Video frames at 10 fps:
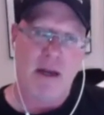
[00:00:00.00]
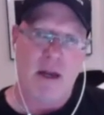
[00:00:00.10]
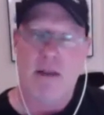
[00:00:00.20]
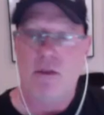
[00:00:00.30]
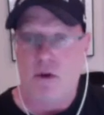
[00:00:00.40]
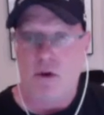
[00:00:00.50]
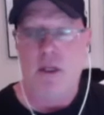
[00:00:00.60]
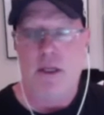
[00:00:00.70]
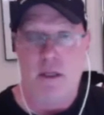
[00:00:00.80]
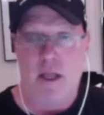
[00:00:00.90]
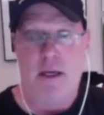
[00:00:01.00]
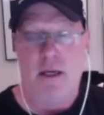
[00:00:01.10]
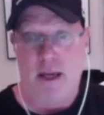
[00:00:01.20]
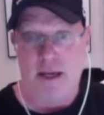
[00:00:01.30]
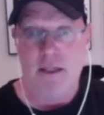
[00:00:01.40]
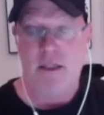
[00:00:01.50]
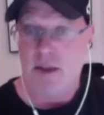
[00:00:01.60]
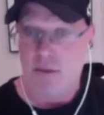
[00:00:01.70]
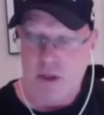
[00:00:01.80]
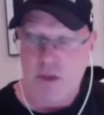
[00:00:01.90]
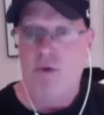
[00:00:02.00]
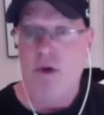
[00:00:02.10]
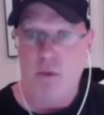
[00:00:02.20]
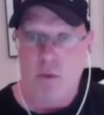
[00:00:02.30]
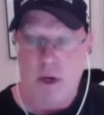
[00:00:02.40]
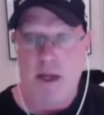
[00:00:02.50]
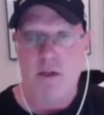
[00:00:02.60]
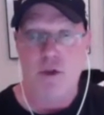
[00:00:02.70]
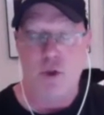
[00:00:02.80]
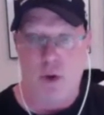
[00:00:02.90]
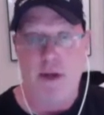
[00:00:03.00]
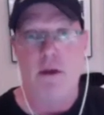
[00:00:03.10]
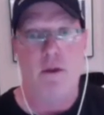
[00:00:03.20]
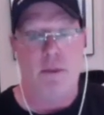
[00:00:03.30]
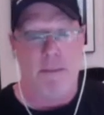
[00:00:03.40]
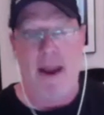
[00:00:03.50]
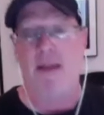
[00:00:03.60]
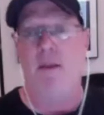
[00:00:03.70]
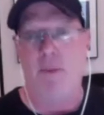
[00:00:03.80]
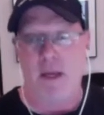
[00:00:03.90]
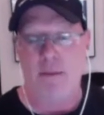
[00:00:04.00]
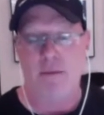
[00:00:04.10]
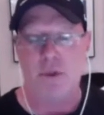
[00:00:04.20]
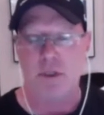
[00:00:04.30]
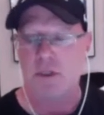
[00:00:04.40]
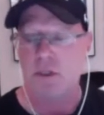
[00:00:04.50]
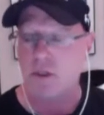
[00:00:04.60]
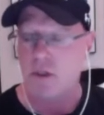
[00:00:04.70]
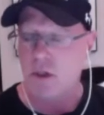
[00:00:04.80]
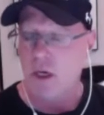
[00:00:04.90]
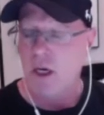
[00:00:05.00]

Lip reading: like in 1973 when I joined the band that became Twisted Sister,